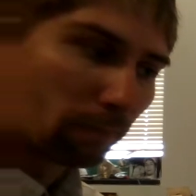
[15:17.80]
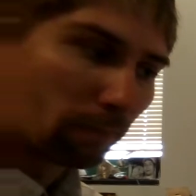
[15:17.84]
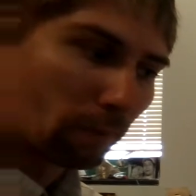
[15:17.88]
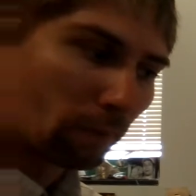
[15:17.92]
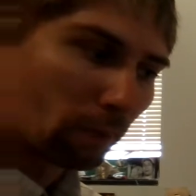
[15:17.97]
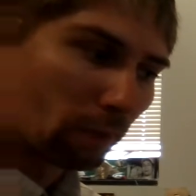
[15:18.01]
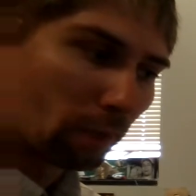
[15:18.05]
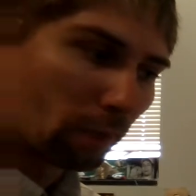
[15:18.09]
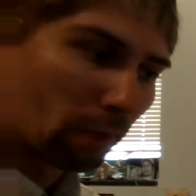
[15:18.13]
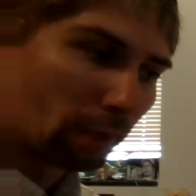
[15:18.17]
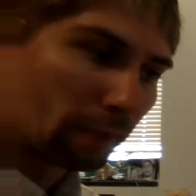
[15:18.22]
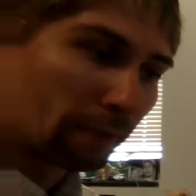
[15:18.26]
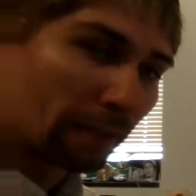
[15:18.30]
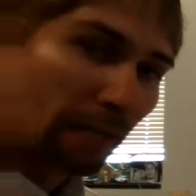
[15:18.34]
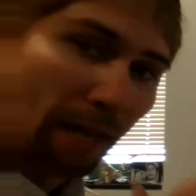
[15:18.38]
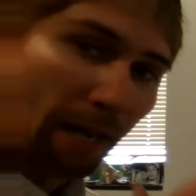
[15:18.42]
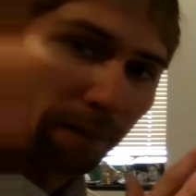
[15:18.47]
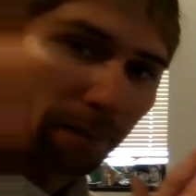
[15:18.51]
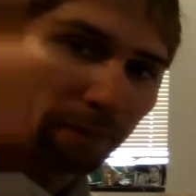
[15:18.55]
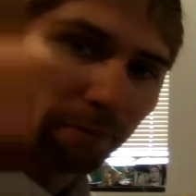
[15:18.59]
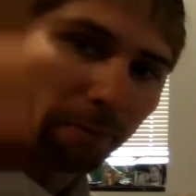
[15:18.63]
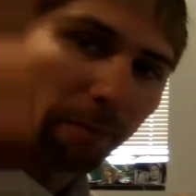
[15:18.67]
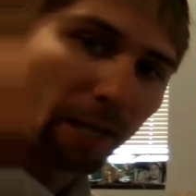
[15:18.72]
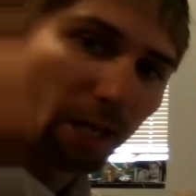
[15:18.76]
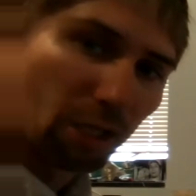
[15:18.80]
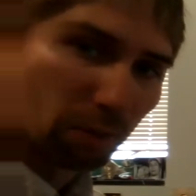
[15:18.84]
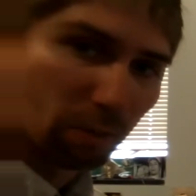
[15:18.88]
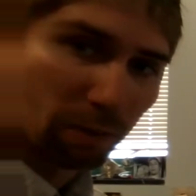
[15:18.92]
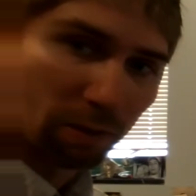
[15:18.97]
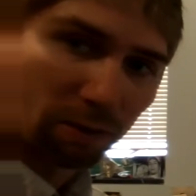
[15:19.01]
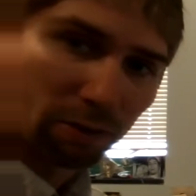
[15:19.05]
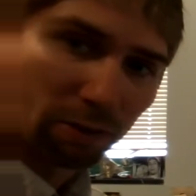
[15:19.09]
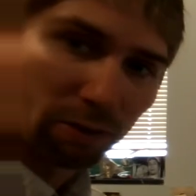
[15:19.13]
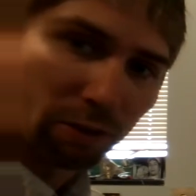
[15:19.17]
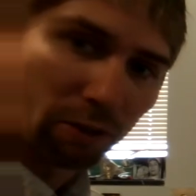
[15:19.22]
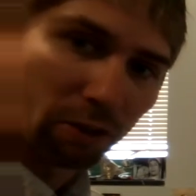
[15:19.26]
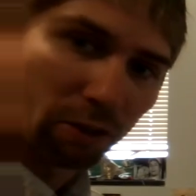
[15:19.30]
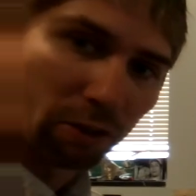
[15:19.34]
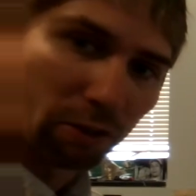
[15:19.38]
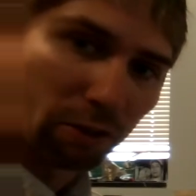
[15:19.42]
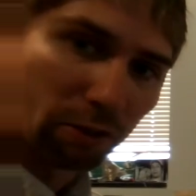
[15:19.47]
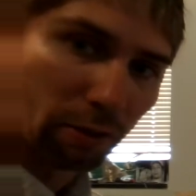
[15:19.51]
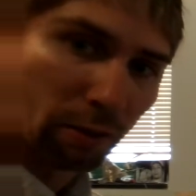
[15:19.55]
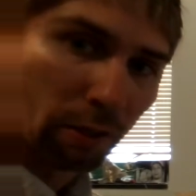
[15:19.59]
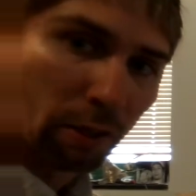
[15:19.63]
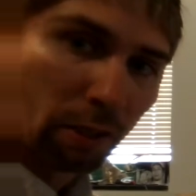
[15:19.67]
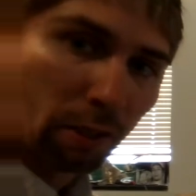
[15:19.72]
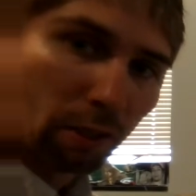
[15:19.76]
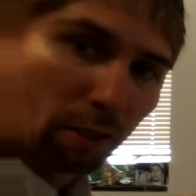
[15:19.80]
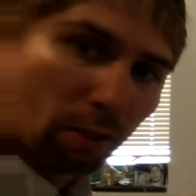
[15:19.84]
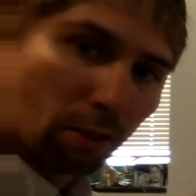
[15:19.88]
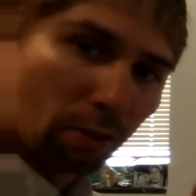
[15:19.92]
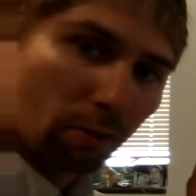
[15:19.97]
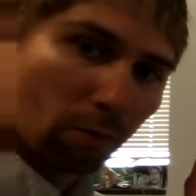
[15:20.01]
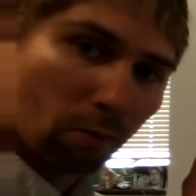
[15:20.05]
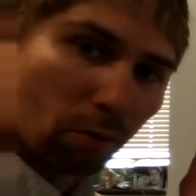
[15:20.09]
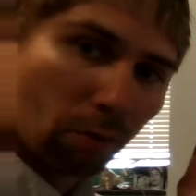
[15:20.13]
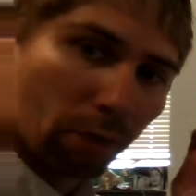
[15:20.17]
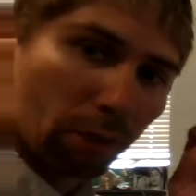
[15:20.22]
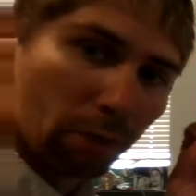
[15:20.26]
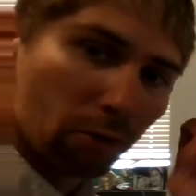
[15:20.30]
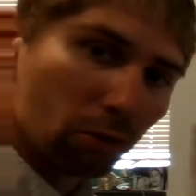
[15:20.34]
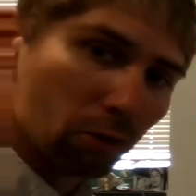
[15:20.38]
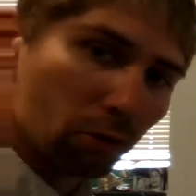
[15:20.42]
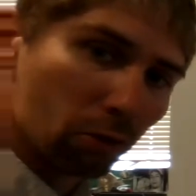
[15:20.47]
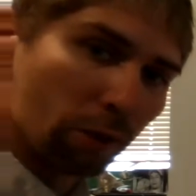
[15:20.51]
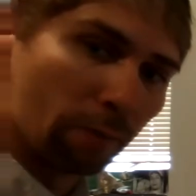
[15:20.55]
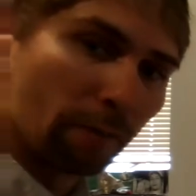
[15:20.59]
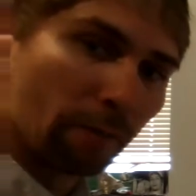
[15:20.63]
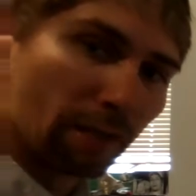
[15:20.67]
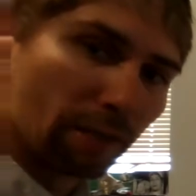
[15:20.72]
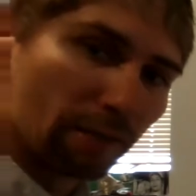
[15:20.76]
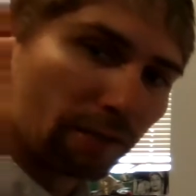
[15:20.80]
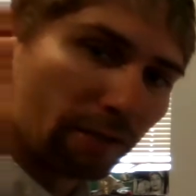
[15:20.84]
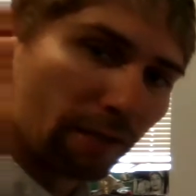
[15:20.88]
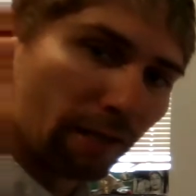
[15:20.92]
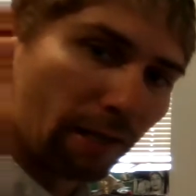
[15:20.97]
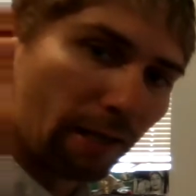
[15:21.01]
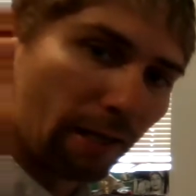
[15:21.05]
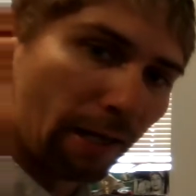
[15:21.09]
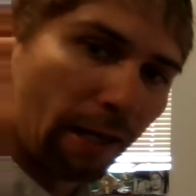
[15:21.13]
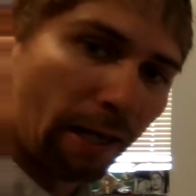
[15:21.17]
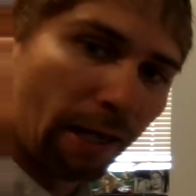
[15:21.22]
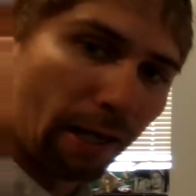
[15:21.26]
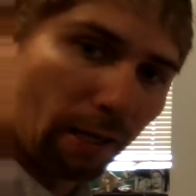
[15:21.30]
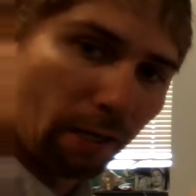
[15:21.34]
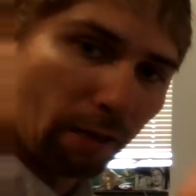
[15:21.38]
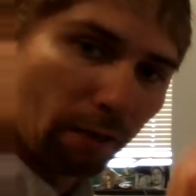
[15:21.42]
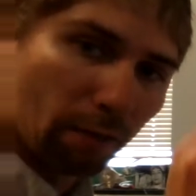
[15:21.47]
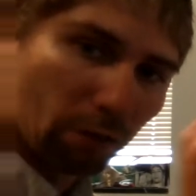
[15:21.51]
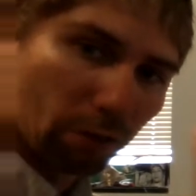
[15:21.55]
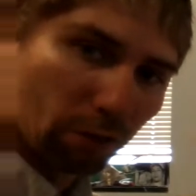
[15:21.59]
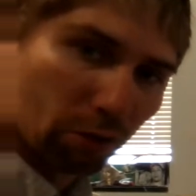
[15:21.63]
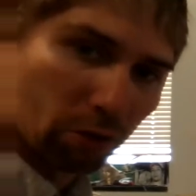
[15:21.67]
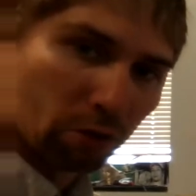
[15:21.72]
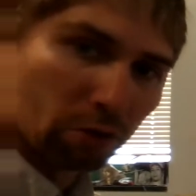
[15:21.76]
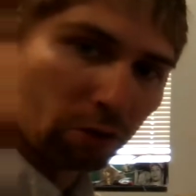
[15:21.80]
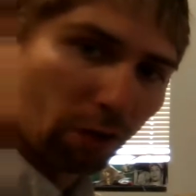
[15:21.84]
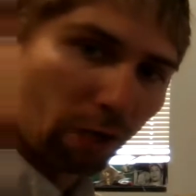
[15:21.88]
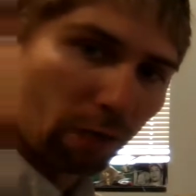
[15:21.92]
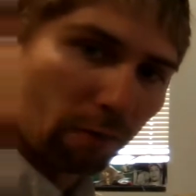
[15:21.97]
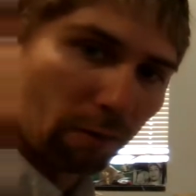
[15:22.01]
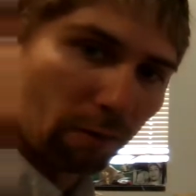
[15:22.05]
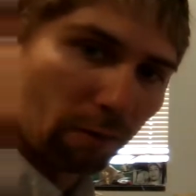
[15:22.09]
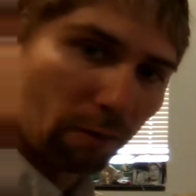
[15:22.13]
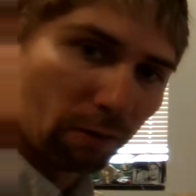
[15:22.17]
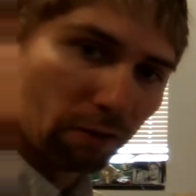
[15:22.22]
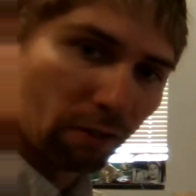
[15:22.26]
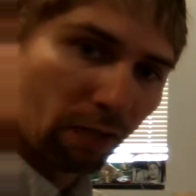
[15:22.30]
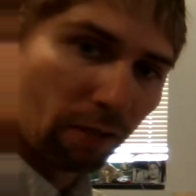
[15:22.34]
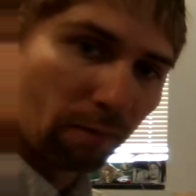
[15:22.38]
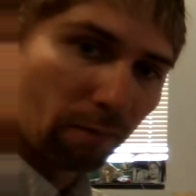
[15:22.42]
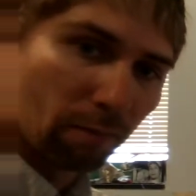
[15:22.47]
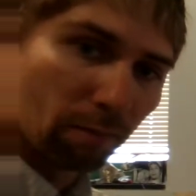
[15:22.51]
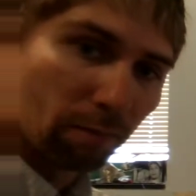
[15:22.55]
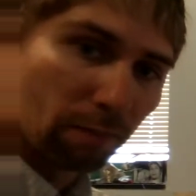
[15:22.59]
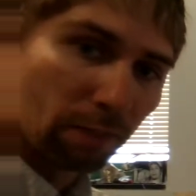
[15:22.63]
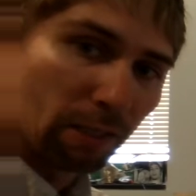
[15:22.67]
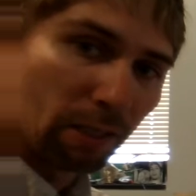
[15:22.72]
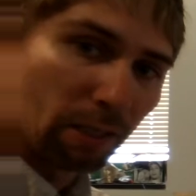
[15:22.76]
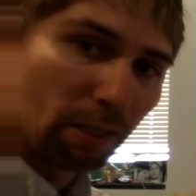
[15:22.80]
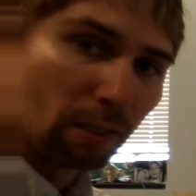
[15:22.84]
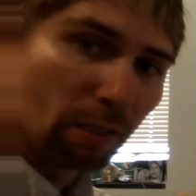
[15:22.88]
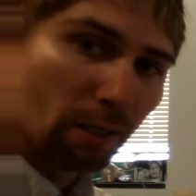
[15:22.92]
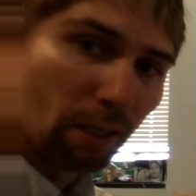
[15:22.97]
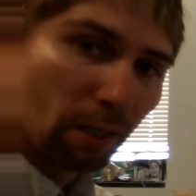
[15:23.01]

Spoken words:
adaptive management decisions. We're going to do treatment in site A versus site B,